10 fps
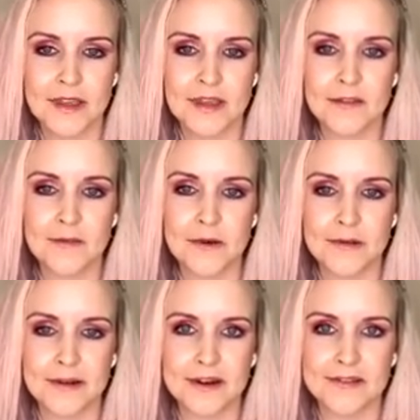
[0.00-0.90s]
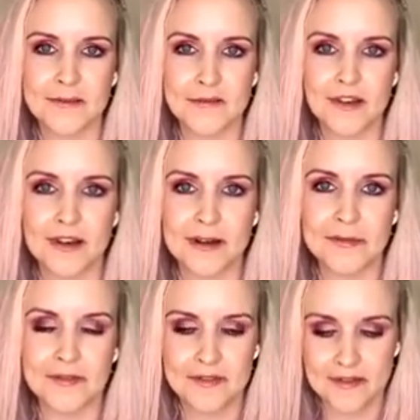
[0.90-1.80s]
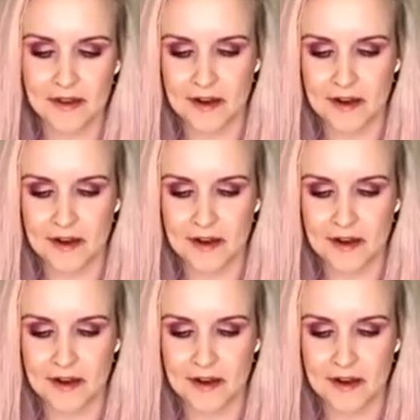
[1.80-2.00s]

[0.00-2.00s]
It is a worry sometimes.